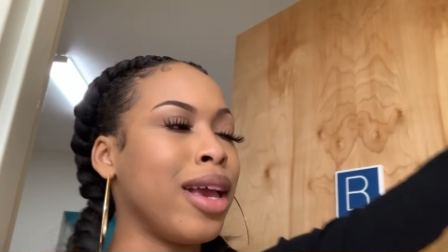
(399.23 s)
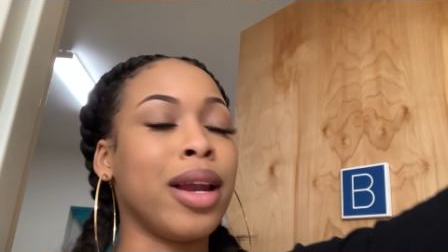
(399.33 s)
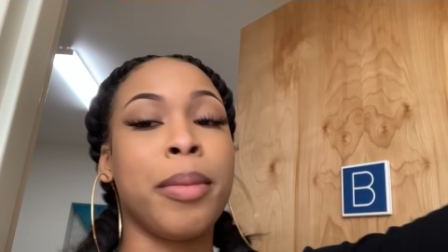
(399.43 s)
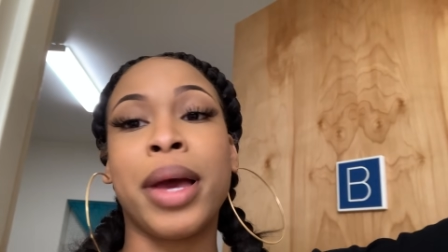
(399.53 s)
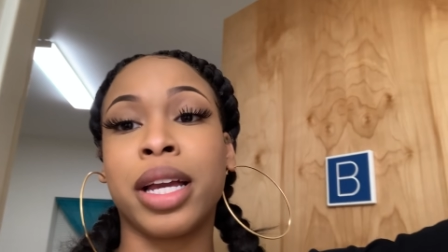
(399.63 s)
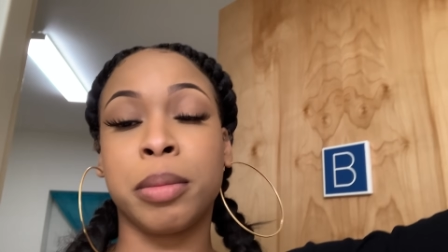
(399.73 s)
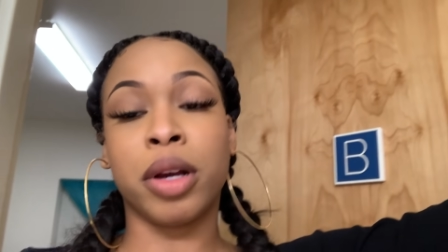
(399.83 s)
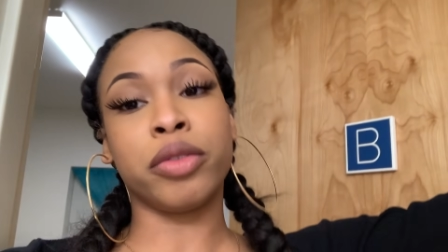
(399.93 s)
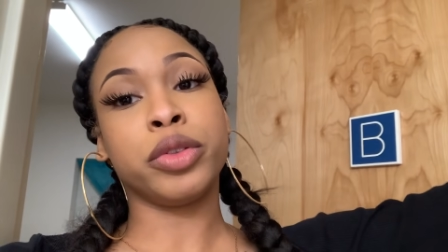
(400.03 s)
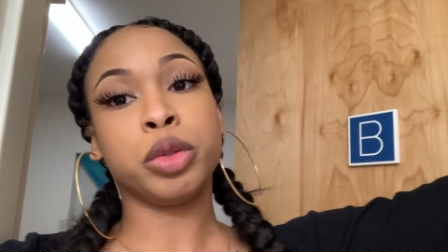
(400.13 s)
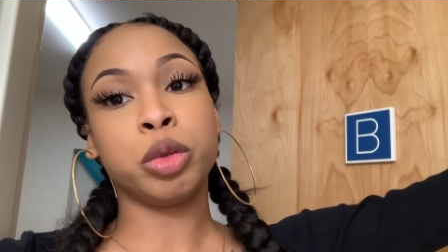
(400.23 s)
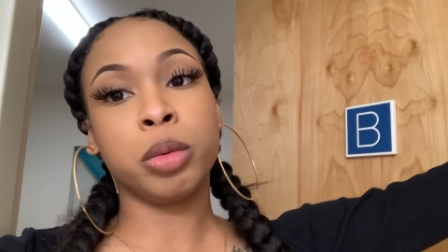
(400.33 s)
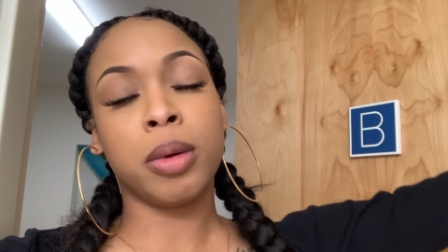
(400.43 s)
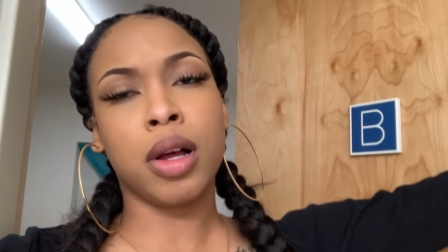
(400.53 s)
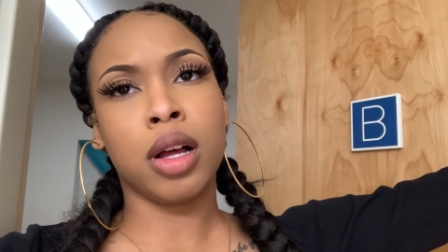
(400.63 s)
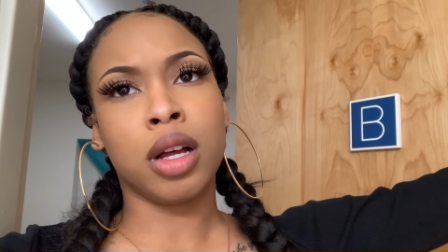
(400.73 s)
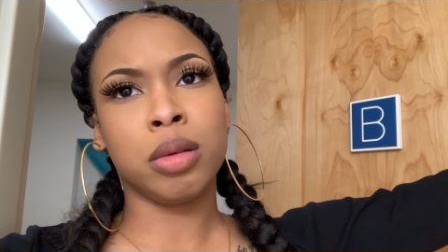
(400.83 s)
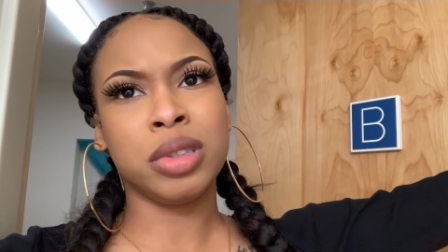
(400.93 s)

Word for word: and i'm back in my room um,